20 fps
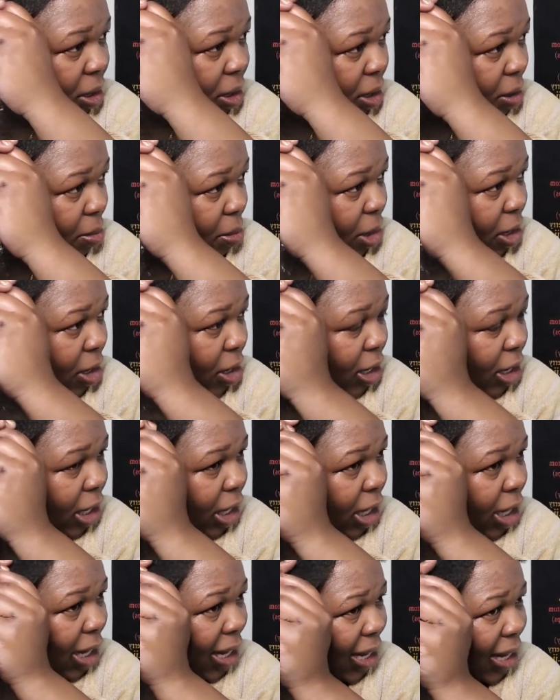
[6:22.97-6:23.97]
and being like,
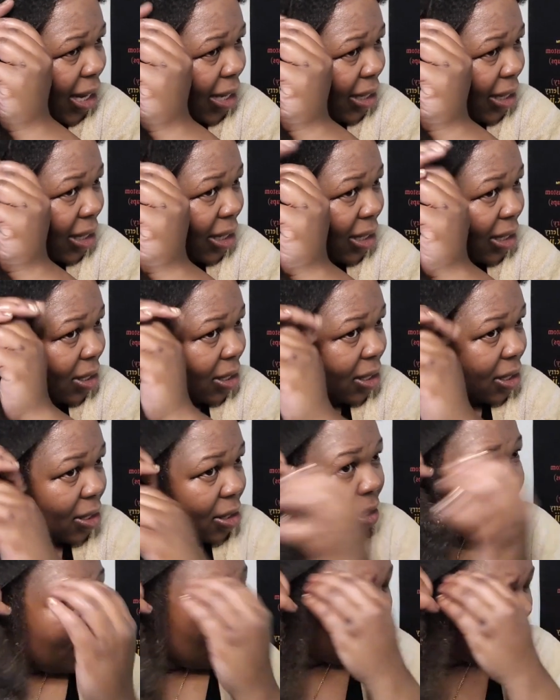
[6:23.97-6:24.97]
hey, I got this,
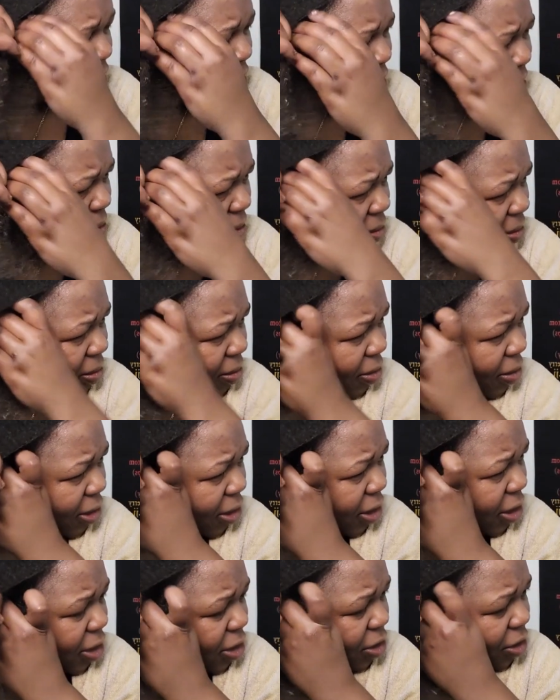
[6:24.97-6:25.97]
you know?
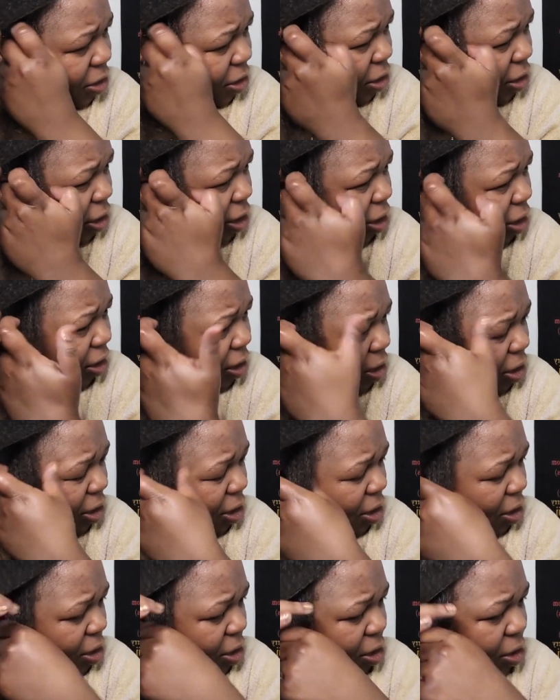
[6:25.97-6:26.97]
Contrary
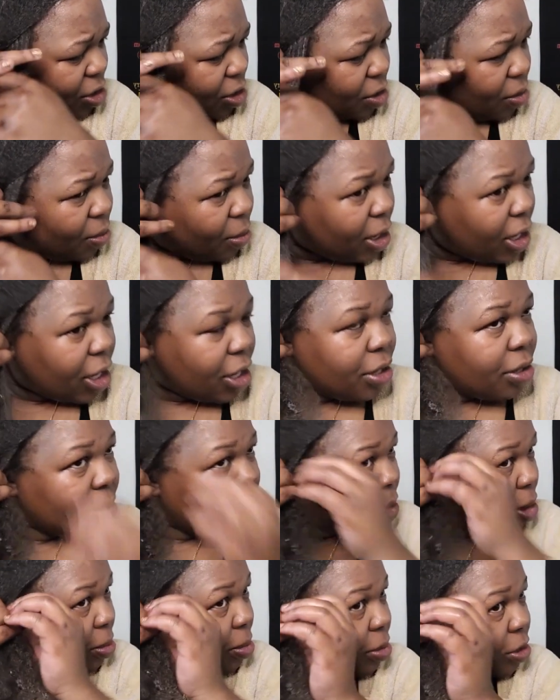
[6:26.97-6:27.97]
to what other
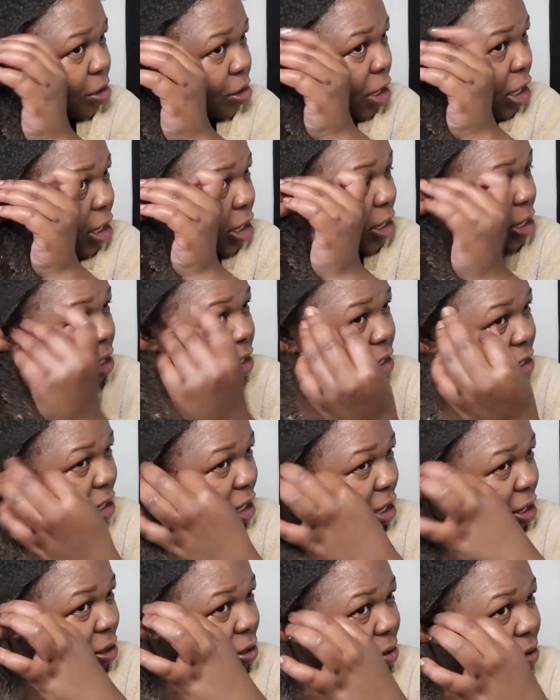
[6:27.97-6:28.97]
people try to
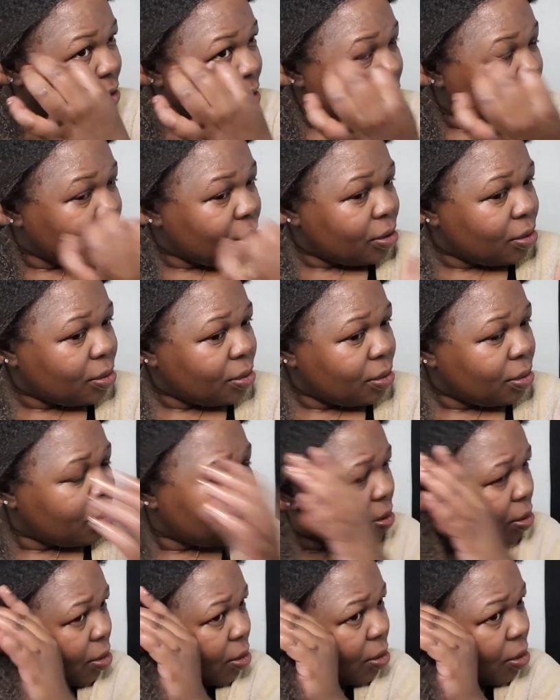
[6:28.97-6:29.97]
sell you
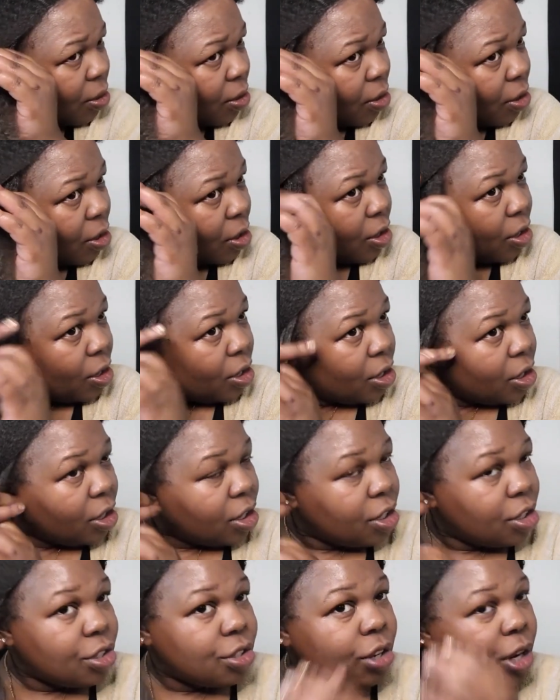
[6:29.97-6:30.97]

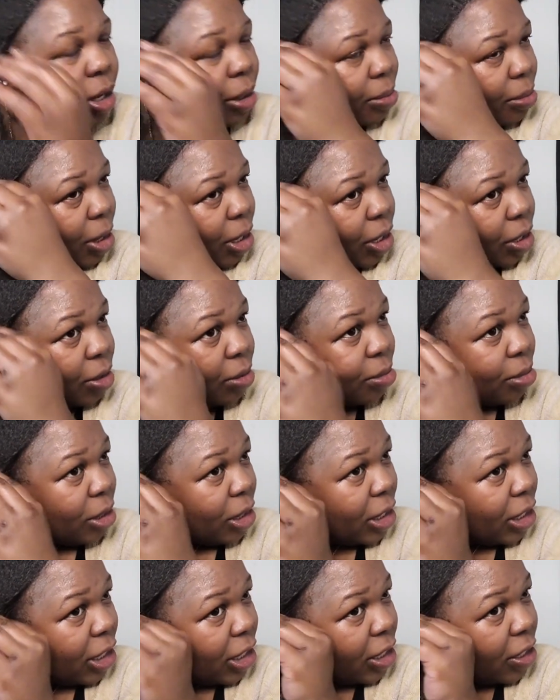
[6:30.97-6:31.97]
and try to make you
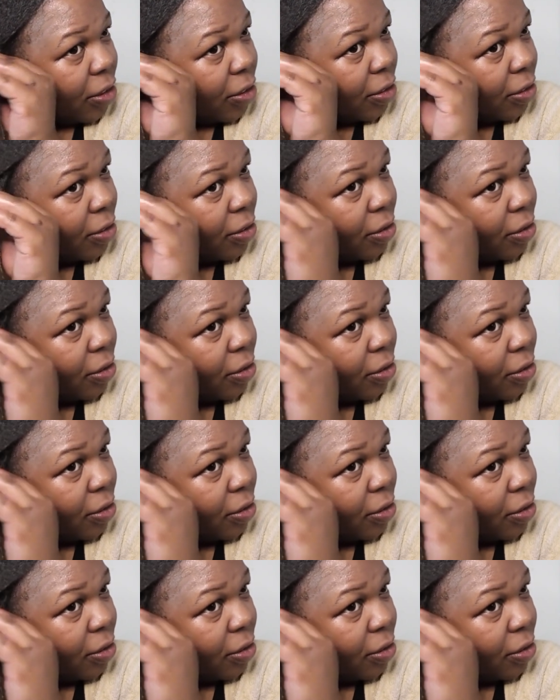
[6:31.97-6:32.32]
believe,